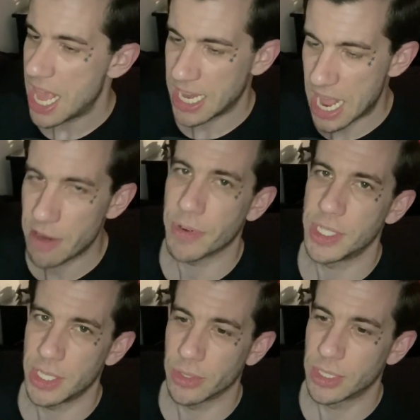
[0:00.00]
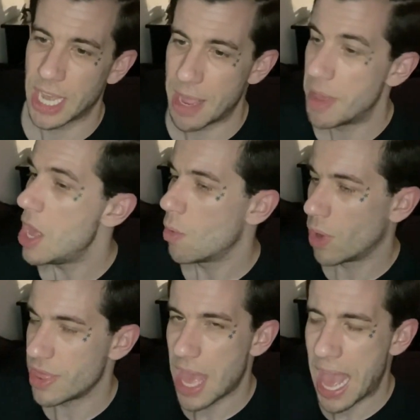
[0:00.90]
and every single time
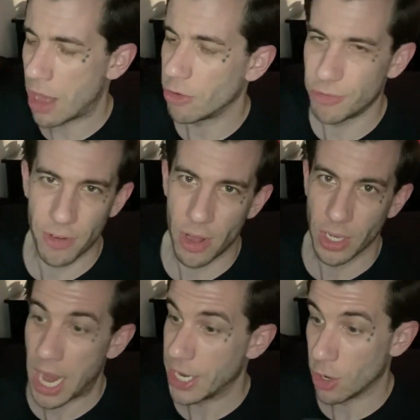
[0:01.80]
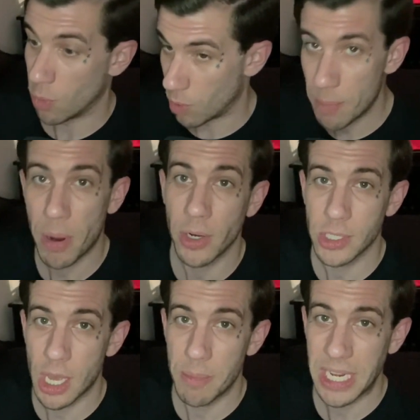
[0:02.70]
without fault, I know what
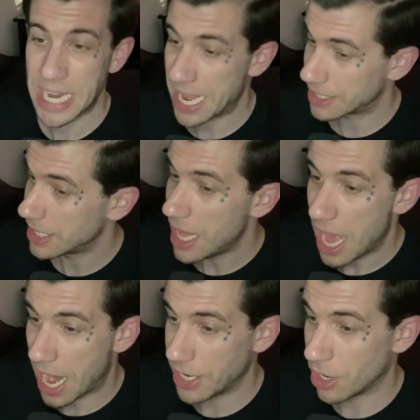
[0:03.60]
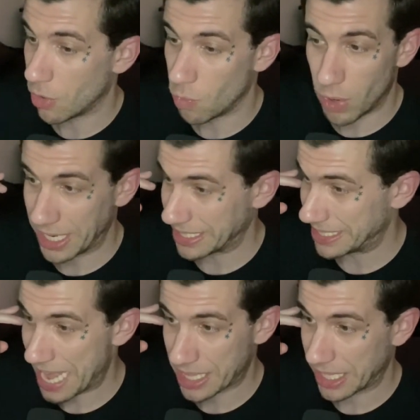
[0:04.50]
part's coming next. I know
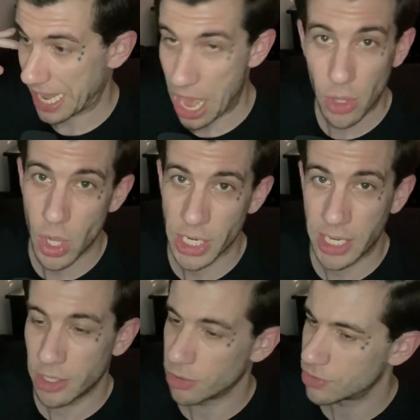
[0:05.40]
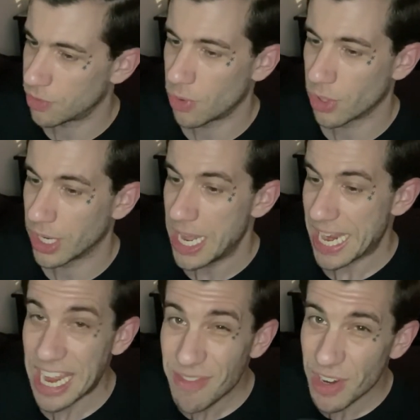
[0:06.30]
exactly how long it goes for.
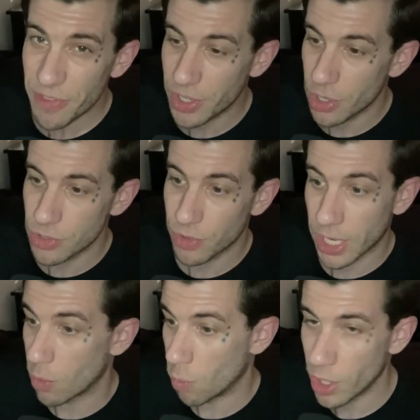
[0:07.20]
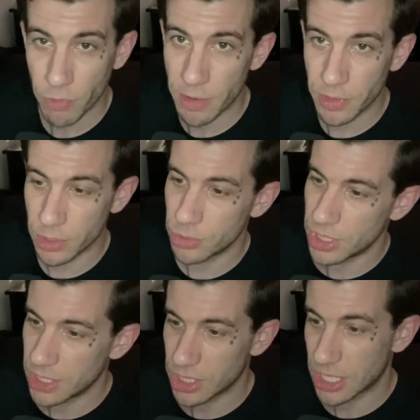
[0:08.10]
Even if it goes for like one
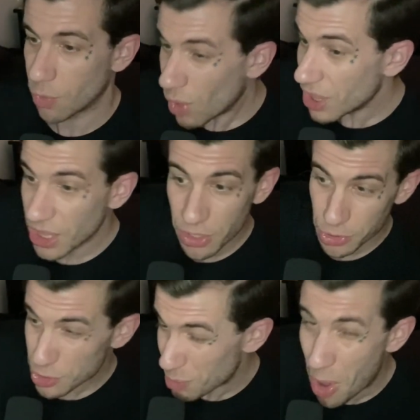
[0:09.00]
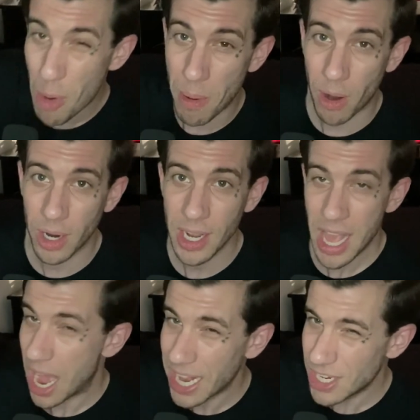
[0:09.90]
revolution, just like one little small part,
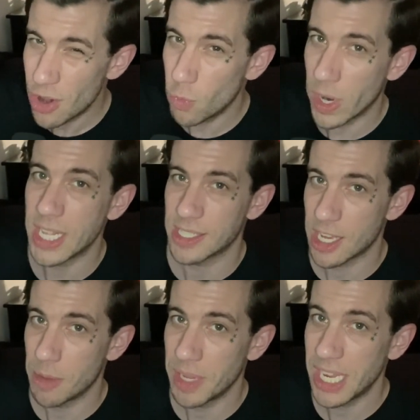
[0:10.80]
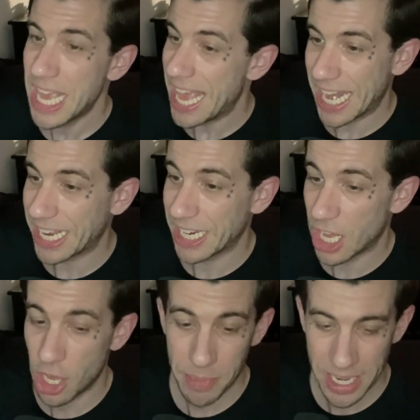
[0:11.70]
I know when it's coming and I can
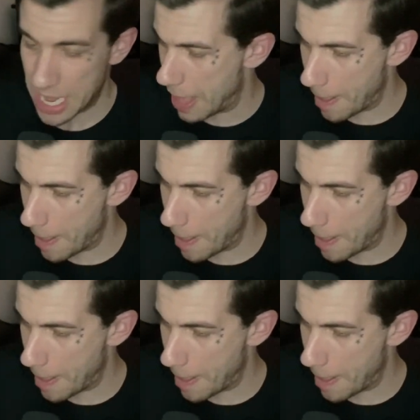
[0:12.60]
hum it